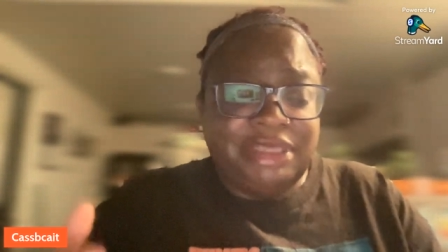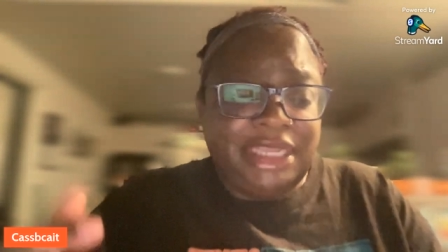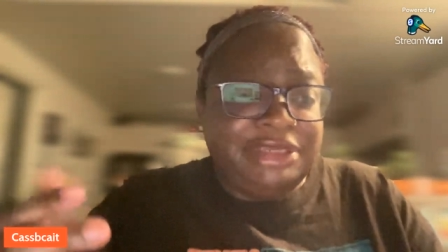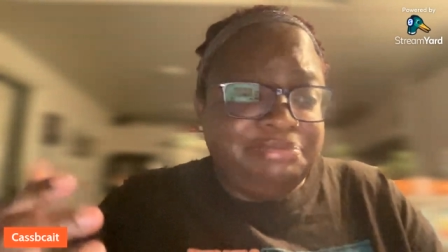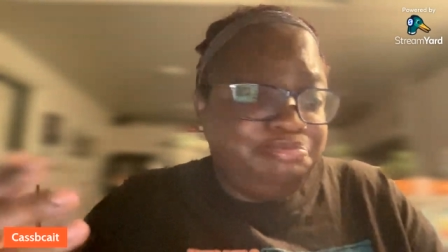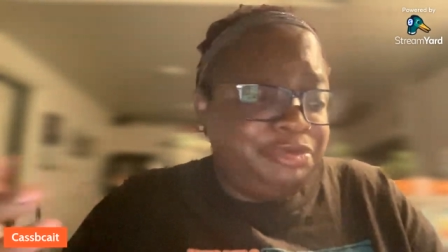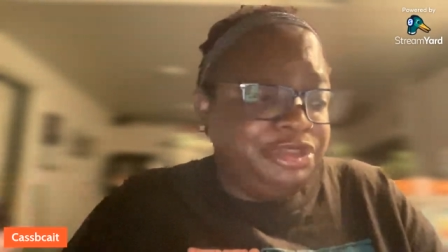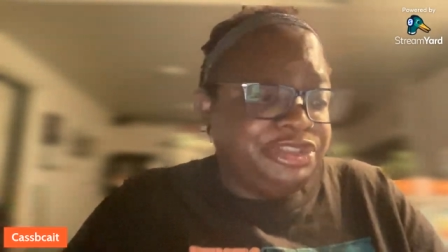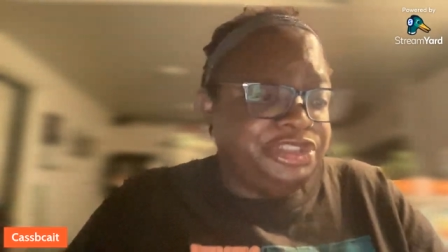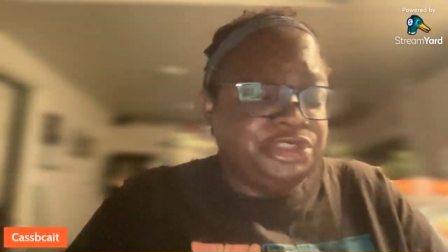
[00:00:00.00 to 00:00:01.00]
I
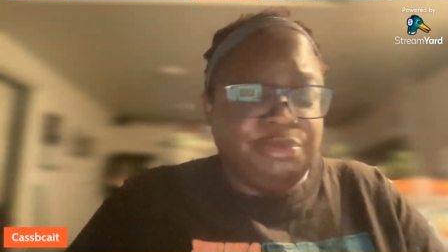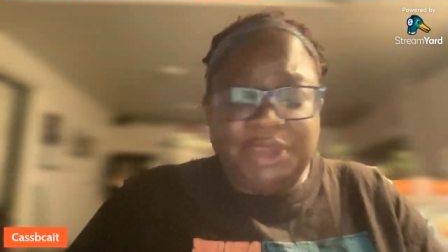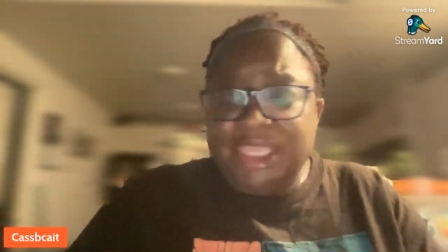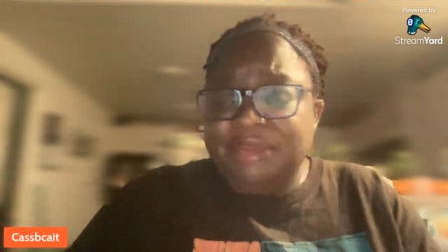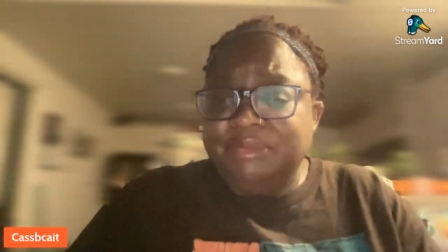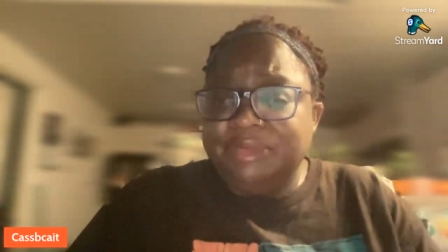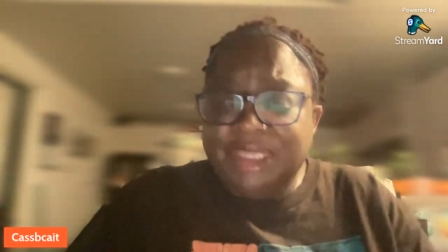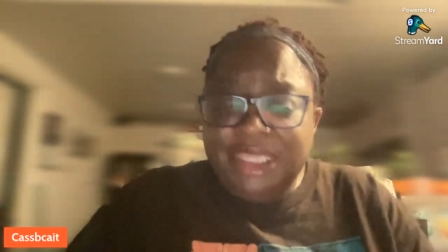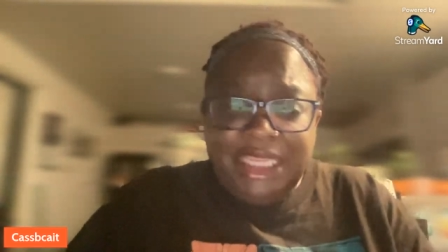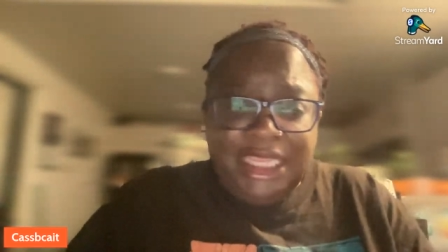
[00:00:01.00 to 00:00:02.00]
used to swim,
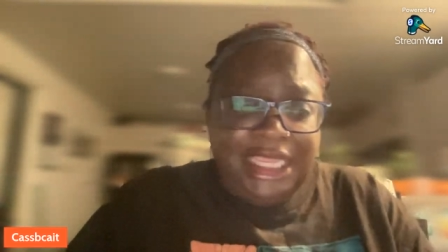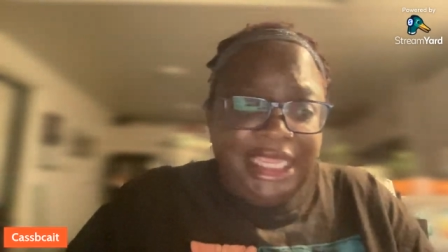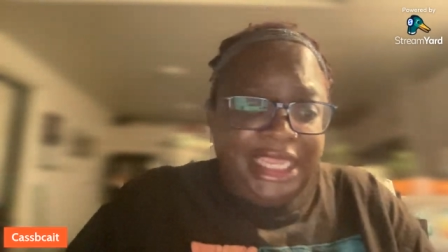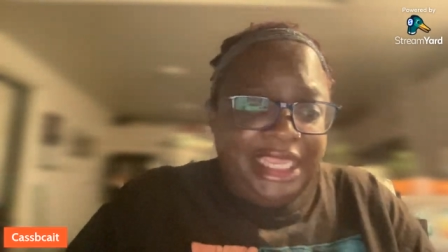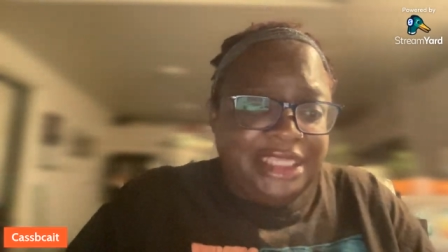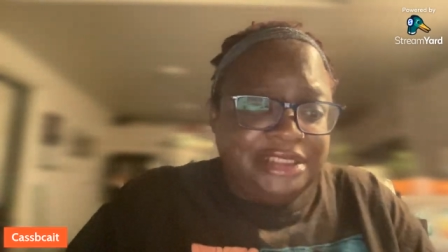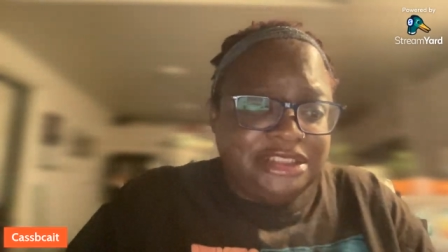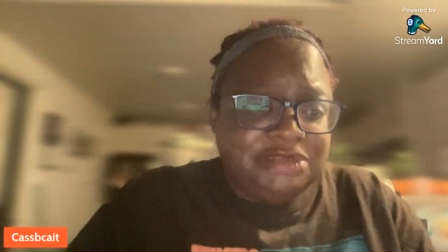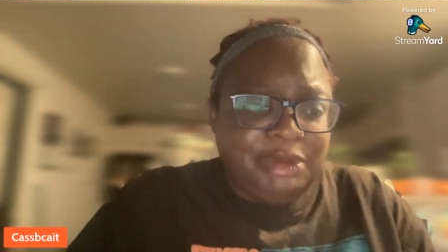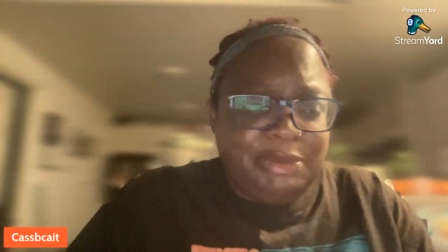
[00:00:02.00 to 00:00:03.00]
and
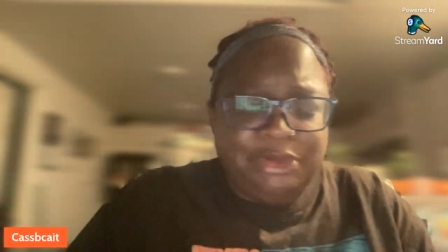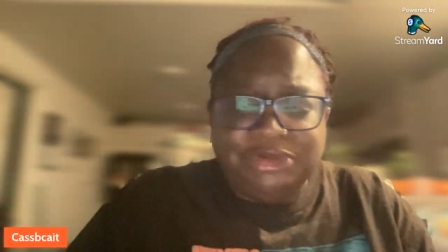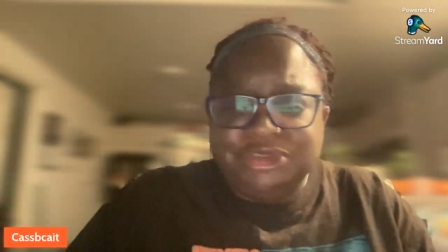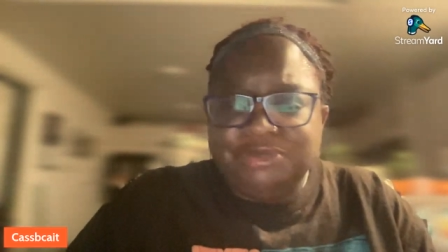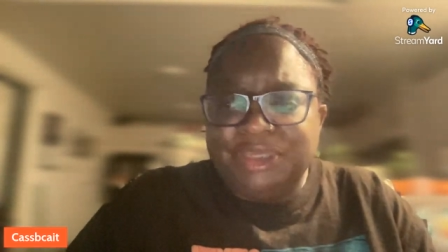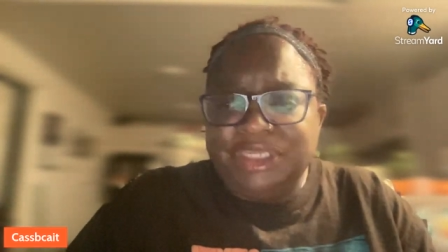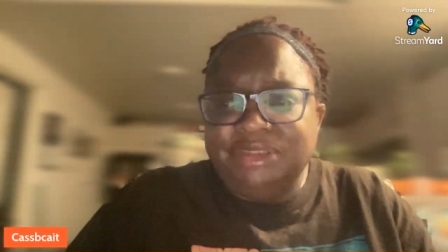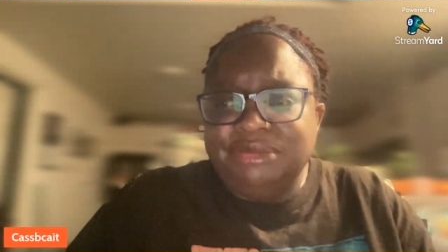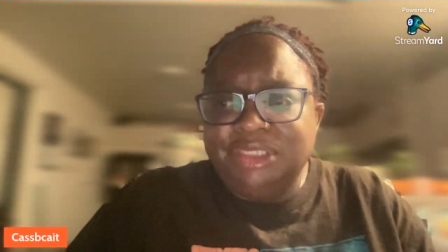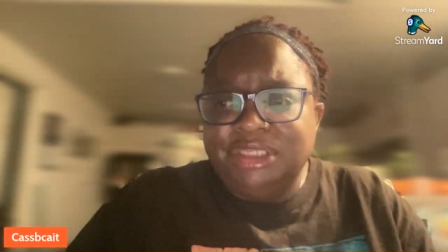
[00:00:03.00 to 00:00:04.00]
swimmers,
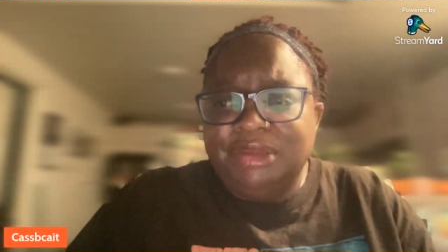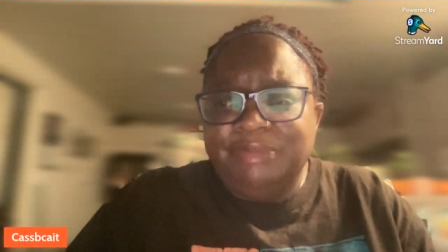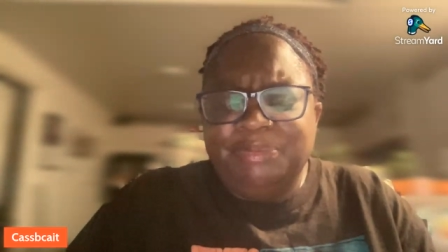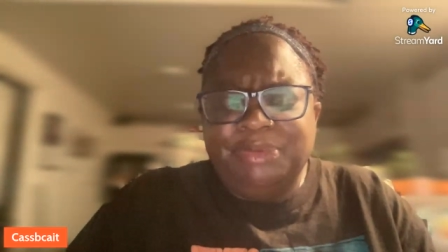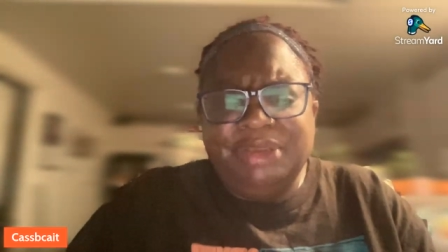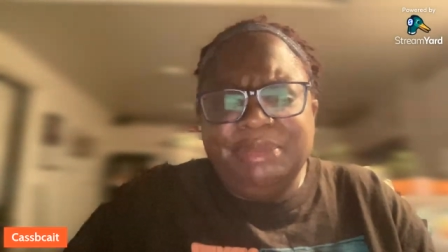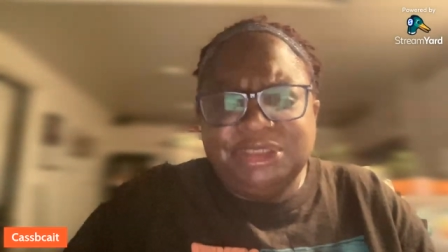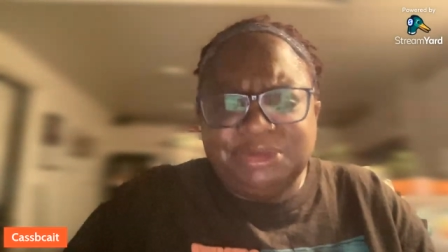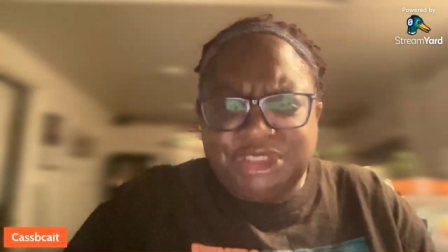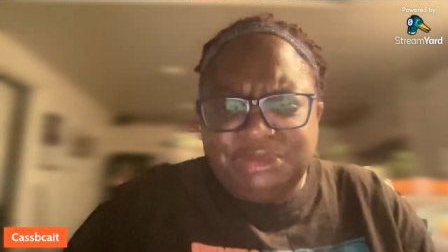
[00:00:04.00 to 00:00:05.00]
we, pretty
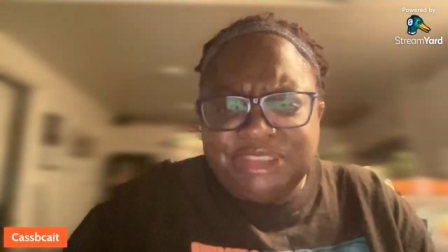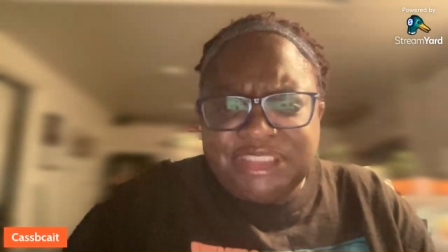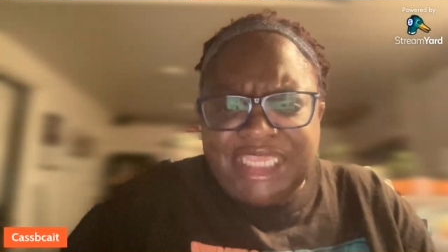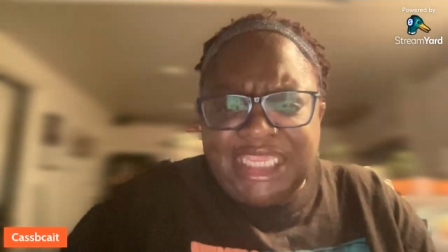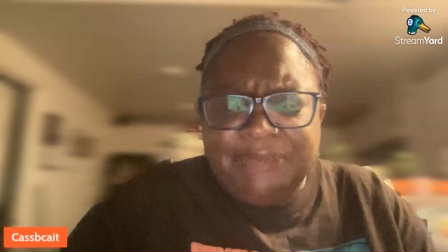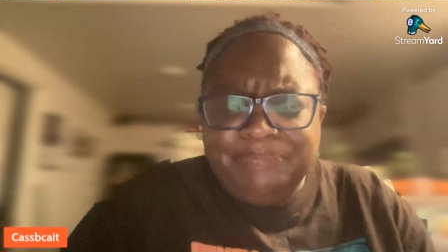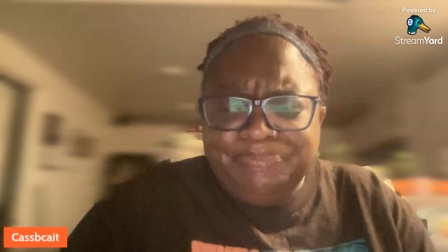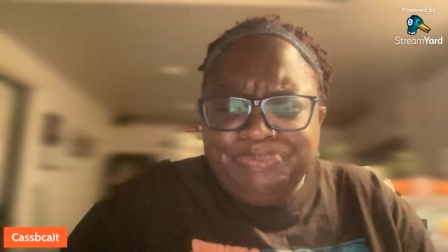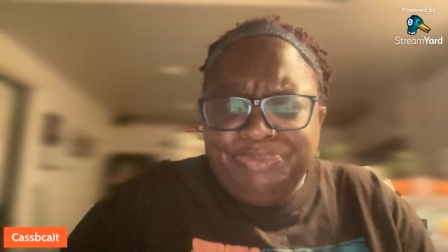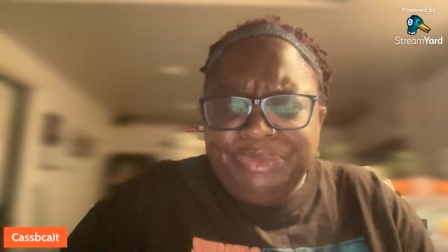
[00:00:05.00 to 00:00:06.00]
much what she was saying,
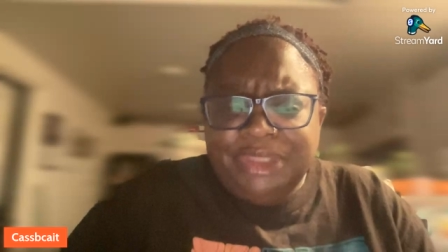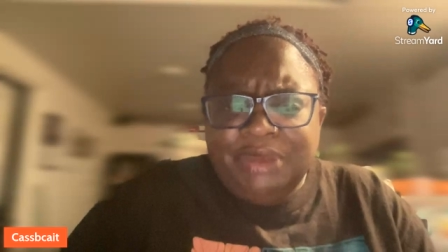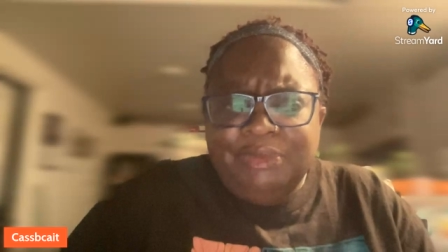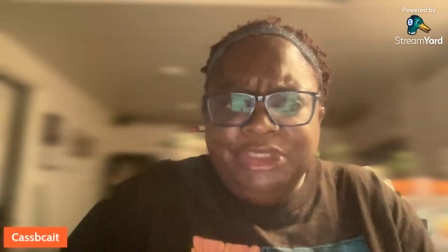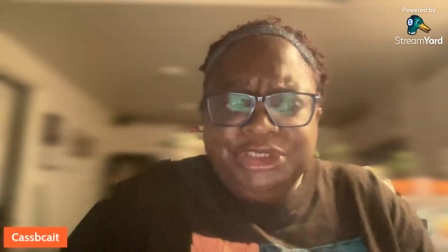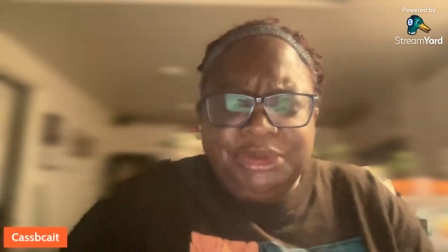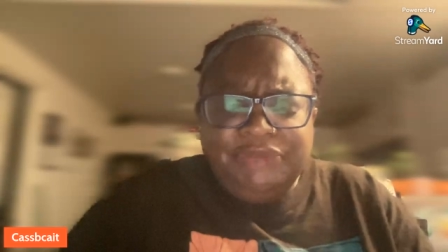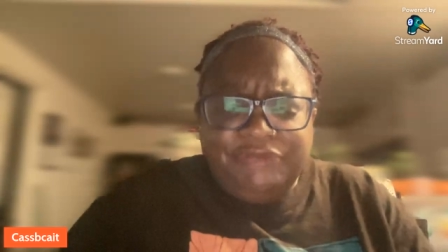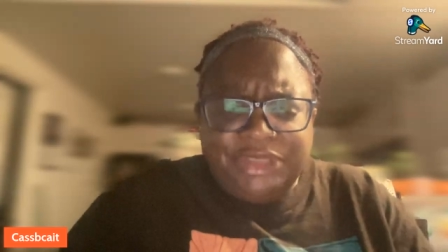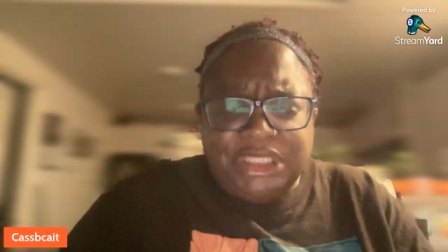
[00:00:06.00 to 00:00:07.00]
we do it
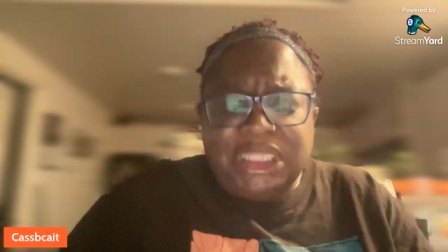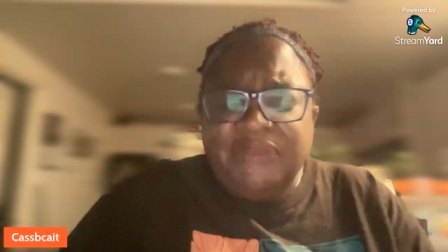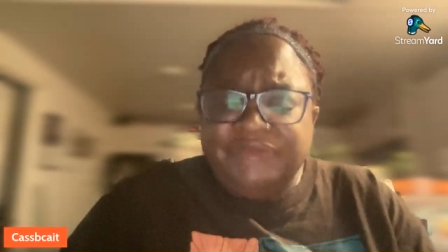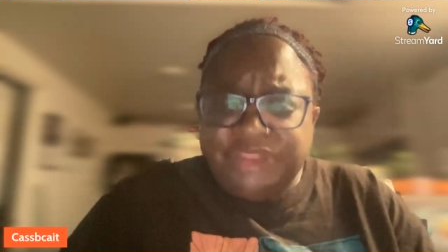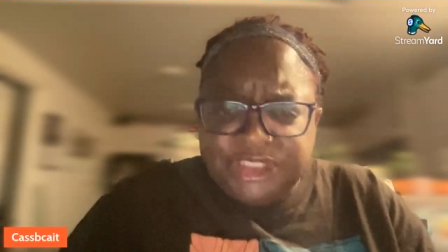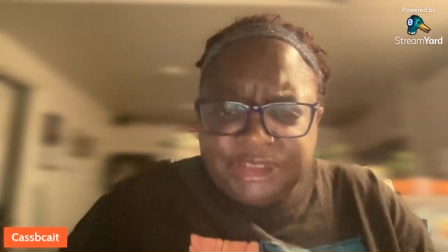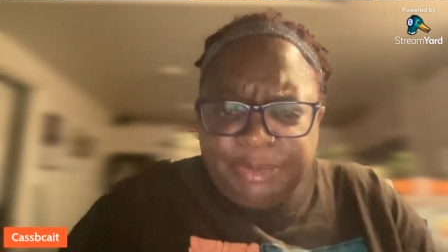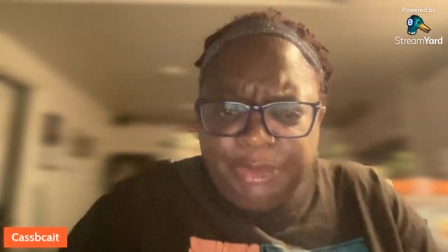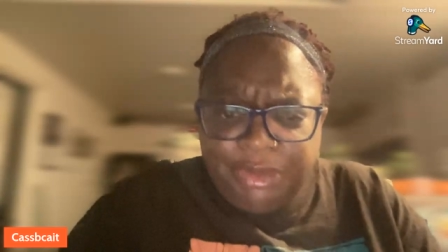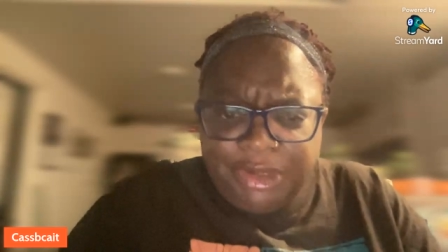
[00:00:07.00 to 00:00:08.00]
for the love of the
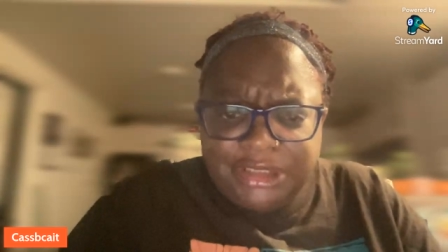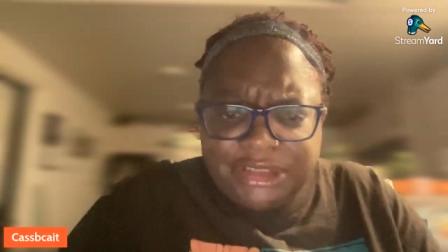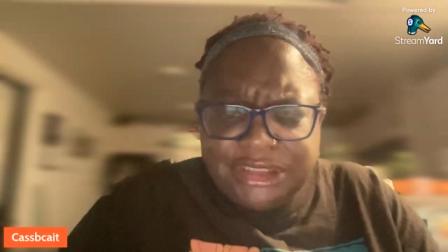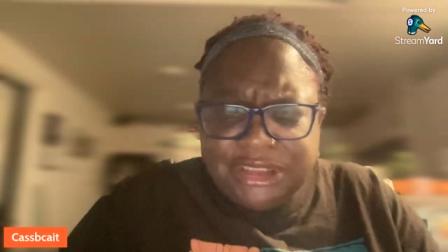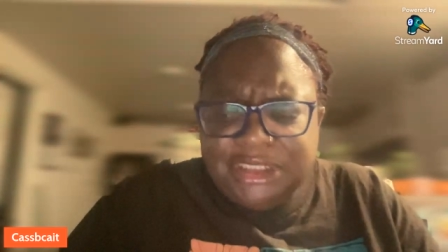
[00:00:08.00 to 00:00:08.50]
sport.